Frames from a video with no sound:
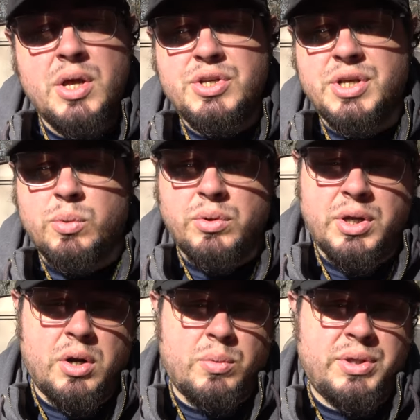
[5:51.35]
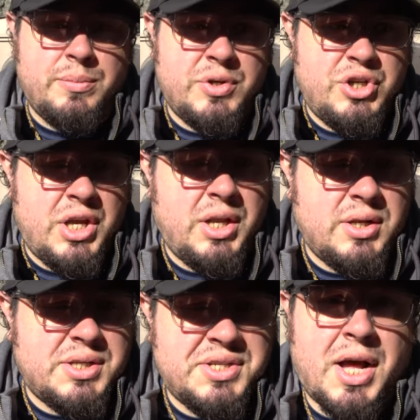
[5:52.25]
She's like, well, when the
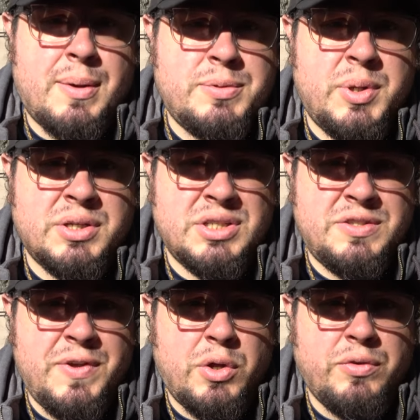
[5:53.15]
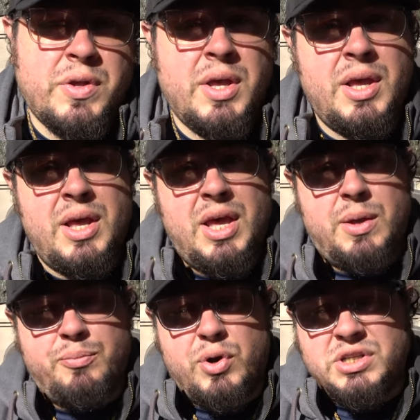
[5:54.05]
machine stops because it's filled,
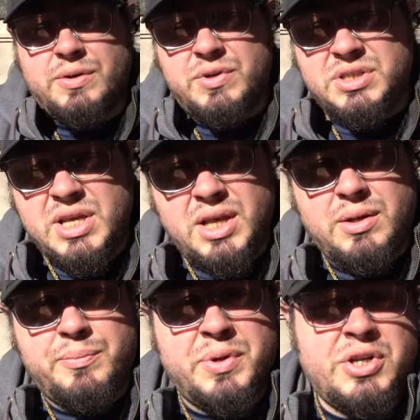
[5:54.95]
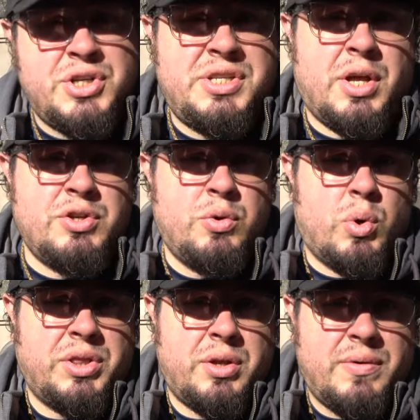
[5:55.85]
it prints a receipt, but it just tells you
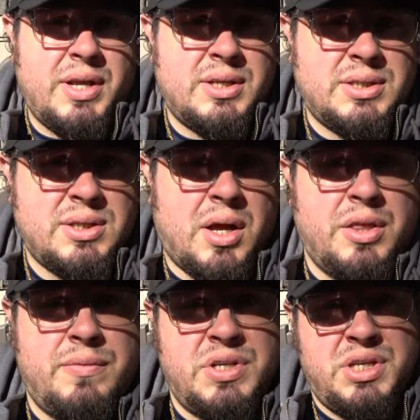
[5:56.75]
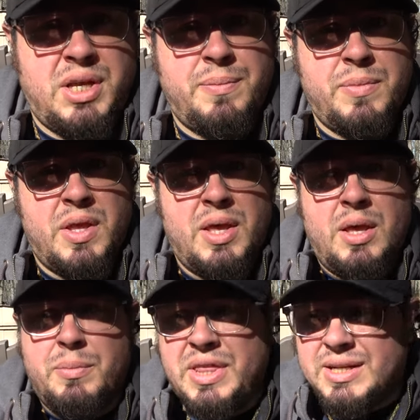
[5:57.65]
what there is on the receipt,
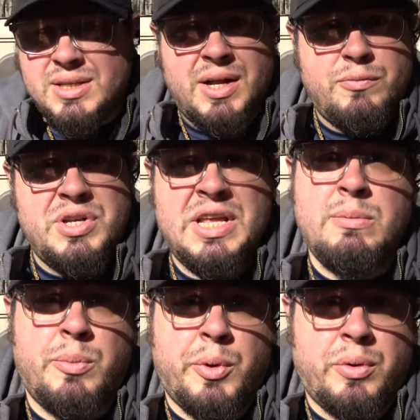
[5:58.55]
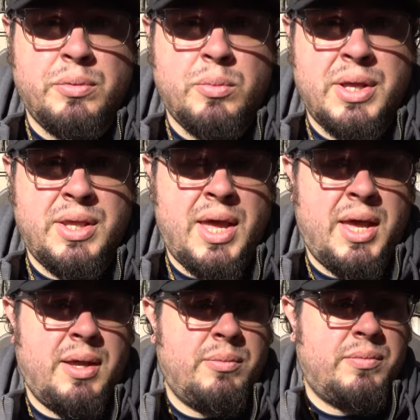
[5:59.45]
but that's not redeemable. When
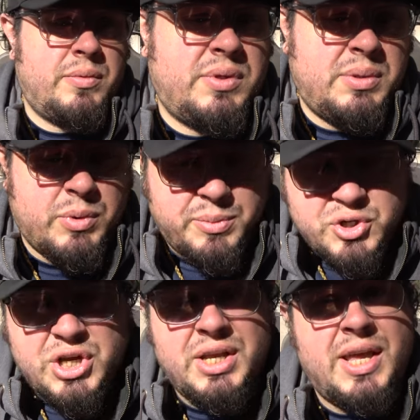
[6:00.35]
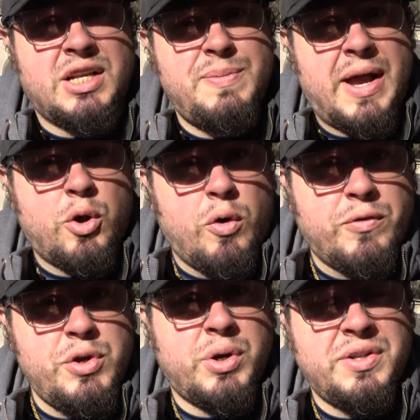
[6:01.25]
the machine kicks back
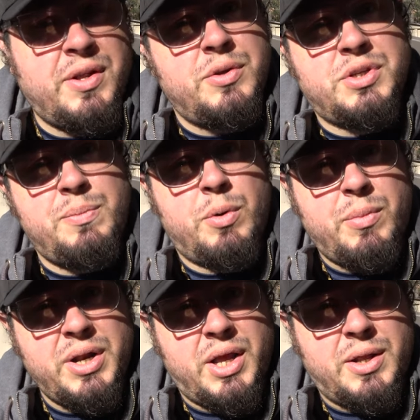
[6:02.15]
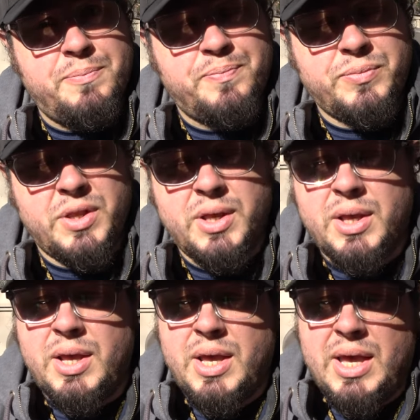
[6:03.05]
over and you continuously put money in,
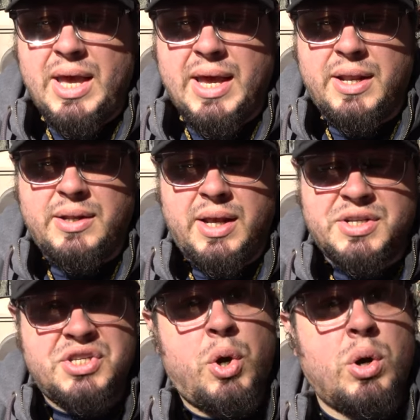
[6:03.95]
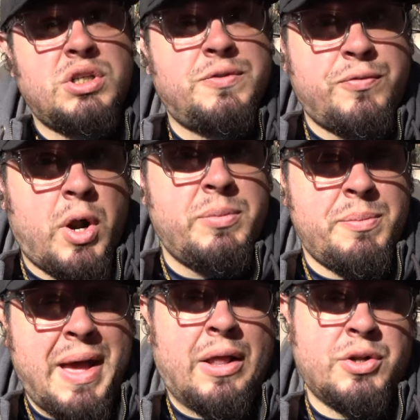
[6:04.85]
it starts from
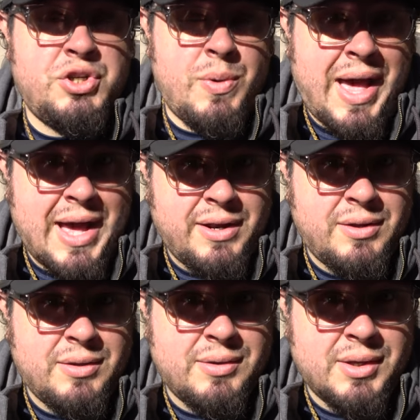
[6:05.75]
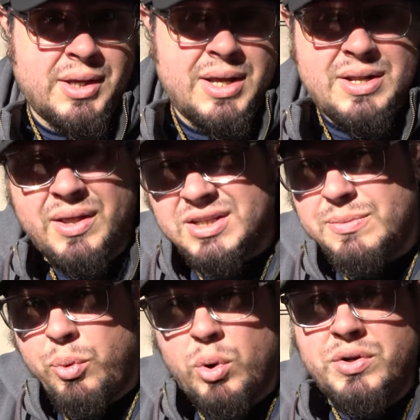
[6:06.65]
the balance you had. Now, that's
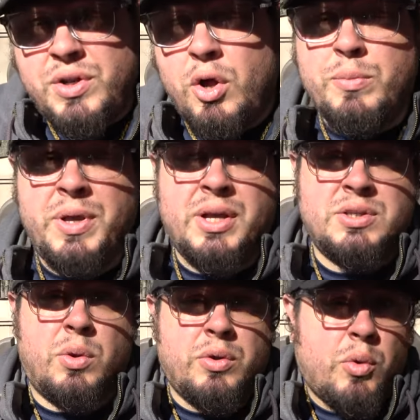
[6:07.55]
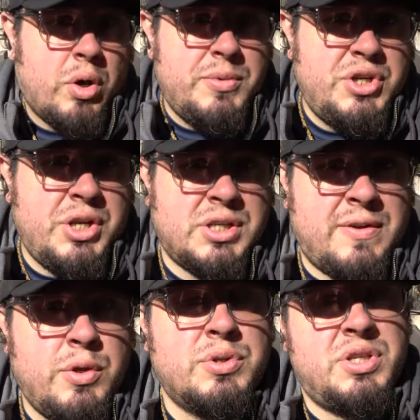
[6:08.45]
important to know, because all the coin machines
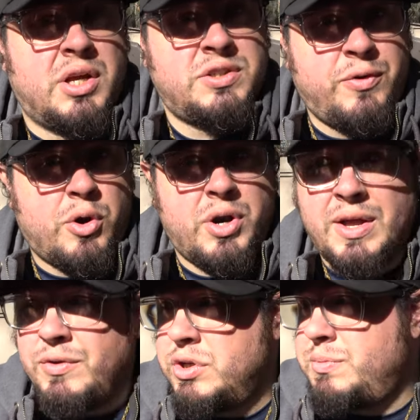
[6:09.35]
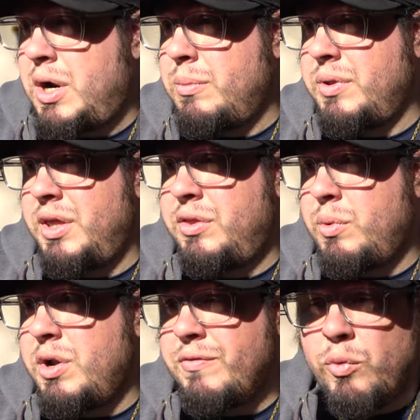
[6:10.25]
I've used thus far, and I've used probably
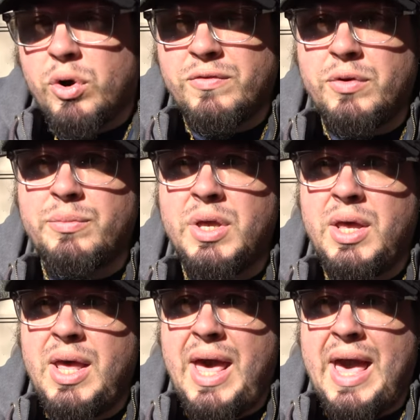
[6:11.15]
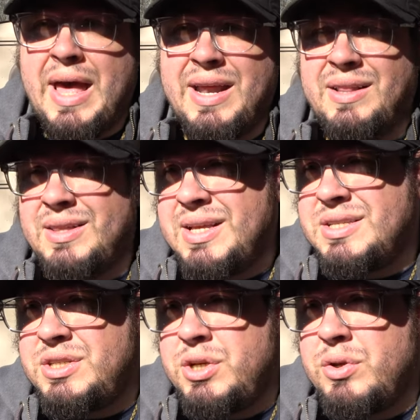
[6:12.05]
3 or 4 of them, at
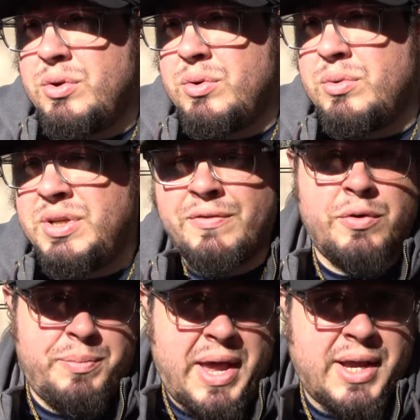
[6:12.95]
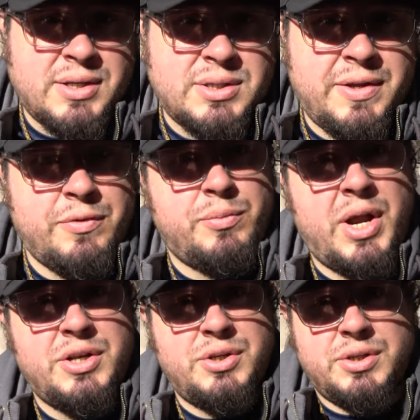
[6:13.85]
least 2 different banks, different
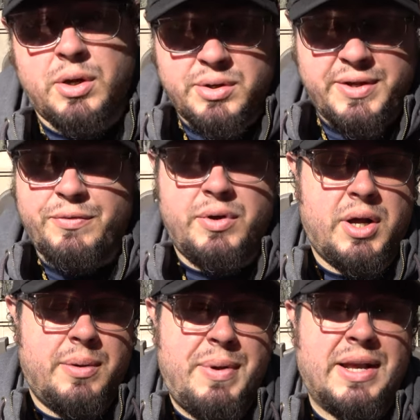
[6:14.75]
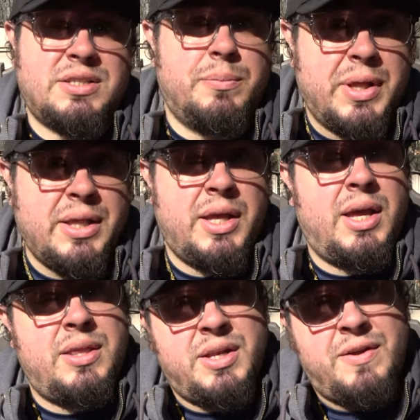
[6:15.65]
branches, or different banks
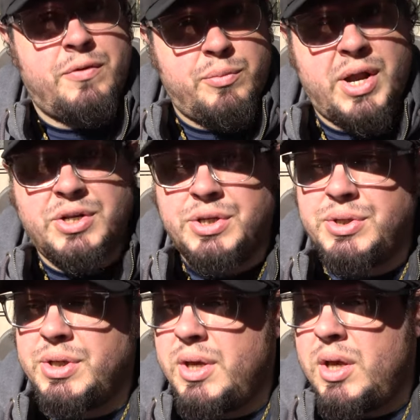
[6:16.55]
completely, and then different branches.